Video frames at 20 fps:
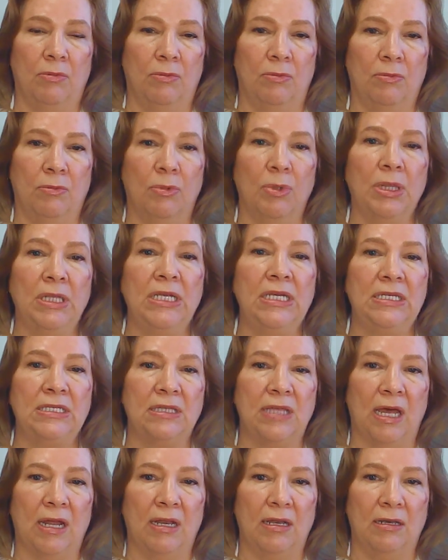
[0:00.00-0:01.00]
release
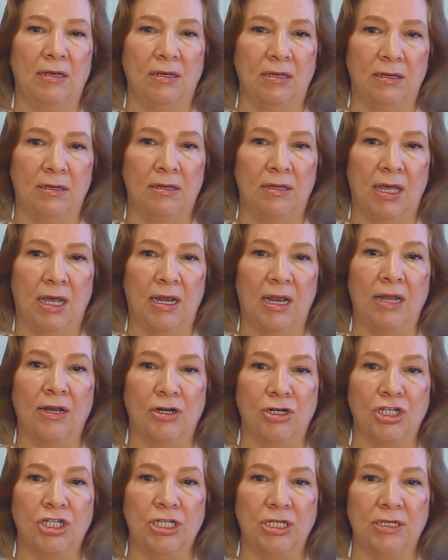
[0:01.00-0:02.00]
that
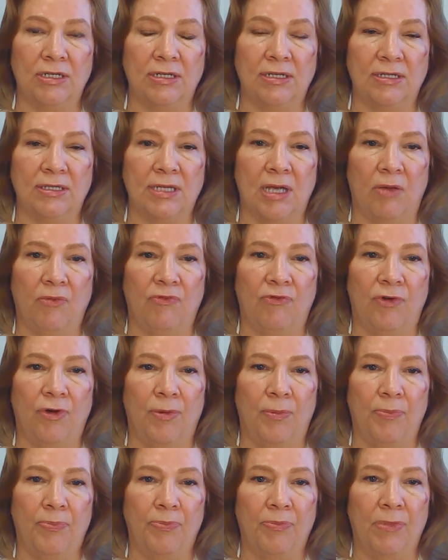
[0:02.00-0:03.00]
energy is
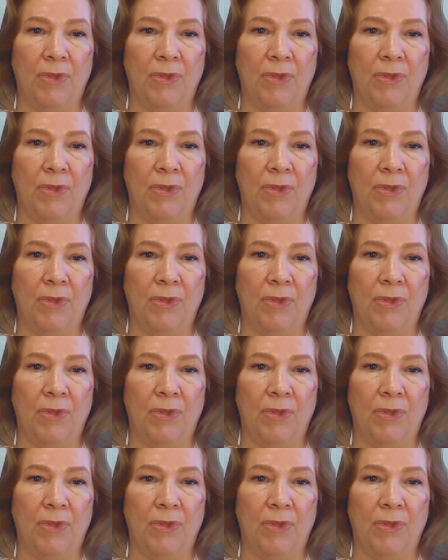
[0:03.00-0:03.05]
helpful.